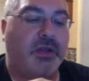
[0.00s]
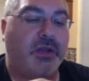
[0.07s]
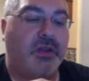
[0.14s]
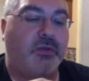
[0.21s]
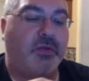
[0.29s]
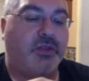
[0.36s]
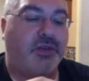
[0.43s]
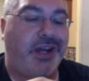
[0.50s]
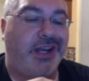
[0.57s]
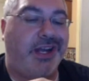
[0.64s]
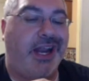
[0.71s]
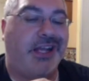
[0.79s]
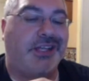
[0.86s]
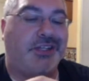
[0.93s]
the Global
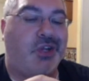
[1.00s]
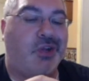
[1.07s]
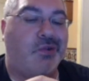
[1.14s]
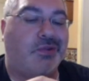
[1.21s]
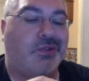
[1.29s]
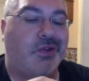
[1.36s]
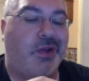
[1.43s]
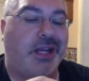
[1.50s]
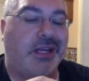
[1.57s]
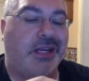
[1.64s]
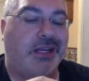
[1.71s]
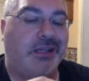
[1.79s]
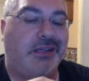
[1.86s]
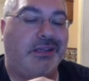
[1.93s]
Trade HQ, so I
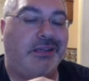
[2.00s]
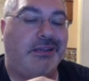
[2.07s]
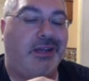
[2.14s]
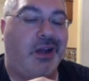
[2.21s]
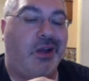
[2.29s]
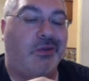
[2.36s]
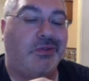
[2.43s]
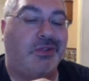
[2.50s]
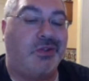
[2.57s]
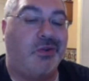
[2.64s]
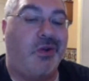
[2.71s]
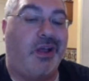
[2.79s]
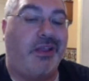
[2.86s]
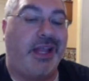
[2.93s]
can, you know,
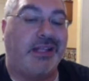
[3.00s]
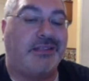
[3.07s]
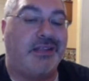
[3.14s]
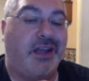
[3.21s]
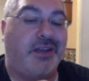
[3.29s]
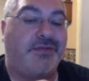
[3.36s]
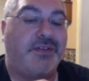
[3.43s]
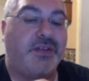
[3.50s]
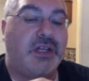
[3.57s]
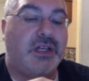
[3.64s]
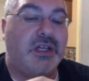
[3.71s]
do all that stuff